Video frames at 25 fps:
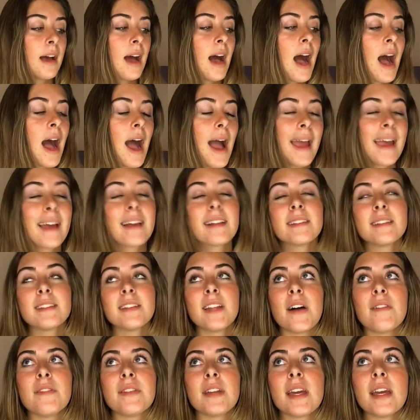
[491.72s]
I
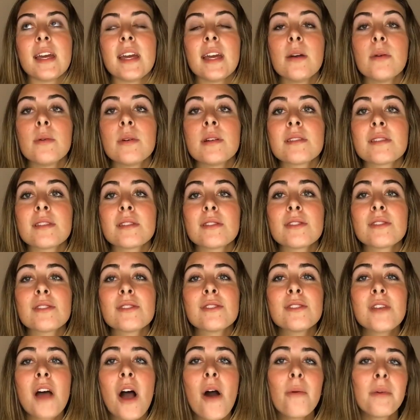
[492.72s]
loved it. It was
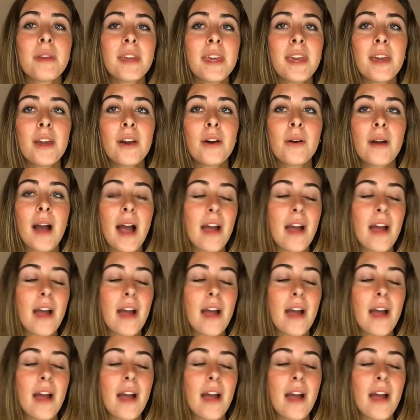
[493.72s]
so cute.